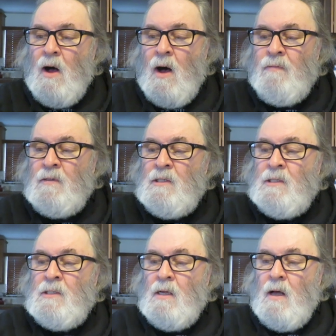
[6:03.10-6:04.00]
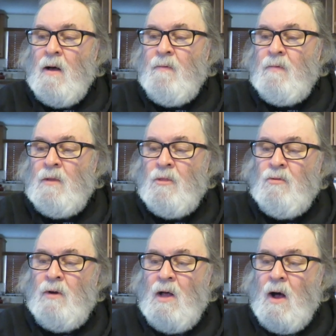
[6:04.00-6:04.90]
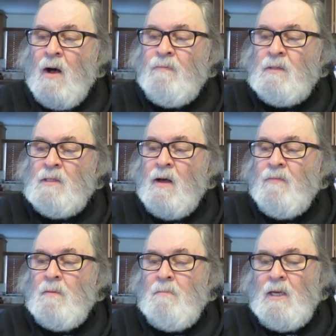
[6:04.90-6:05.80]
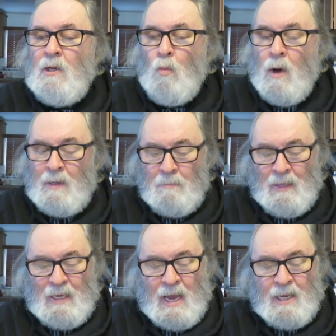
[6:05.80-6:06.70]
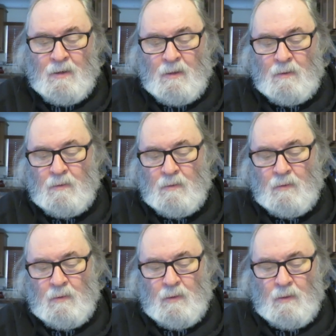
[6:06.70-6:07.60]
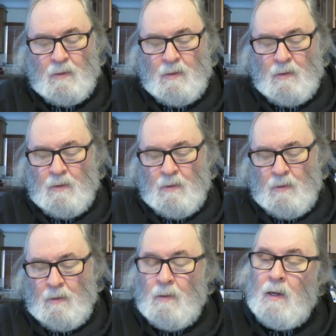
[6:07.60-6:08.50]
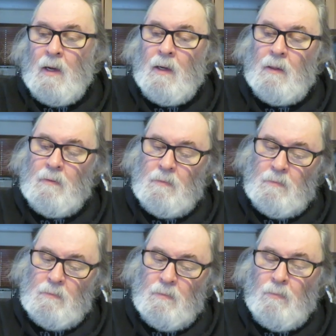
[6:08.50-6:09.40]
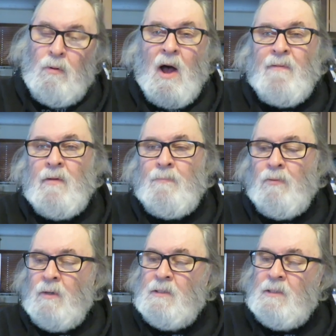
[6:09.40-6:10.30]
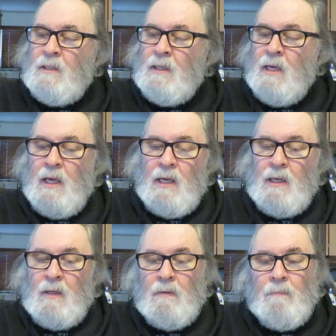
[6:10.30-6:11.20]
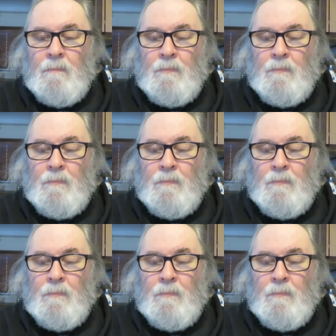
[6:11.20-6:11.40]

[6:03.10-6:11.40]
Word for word: offices of the three office of the med, one mediator, uh, prophet, priest, and king.